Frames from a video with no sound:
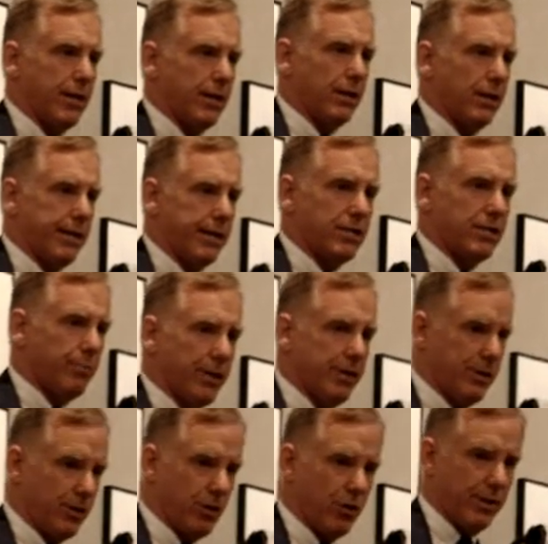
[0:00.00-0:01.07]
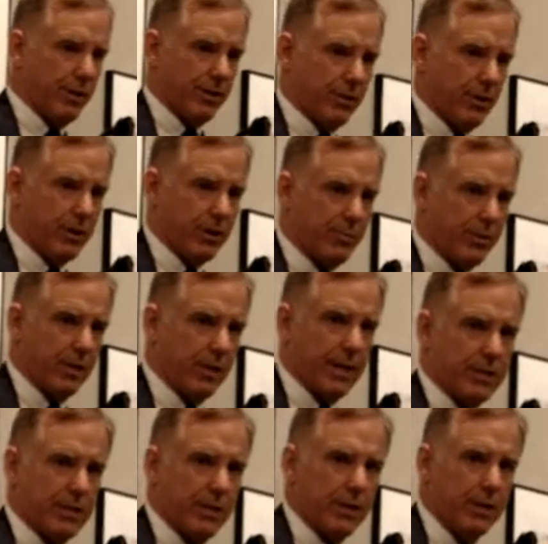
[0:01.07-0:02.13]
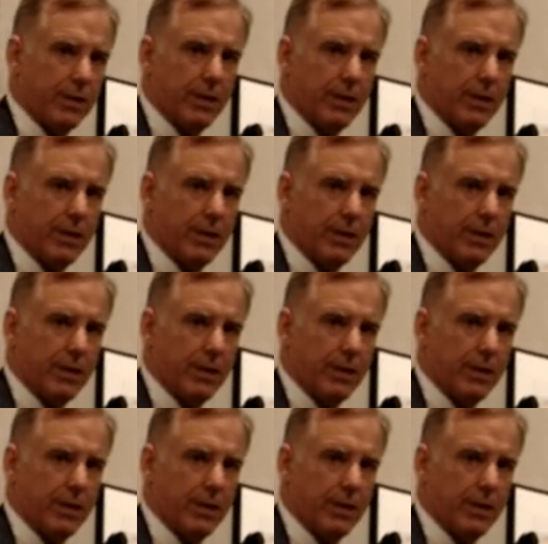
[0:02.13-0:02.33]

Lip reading: and elect somebody that nobody thought could be elected.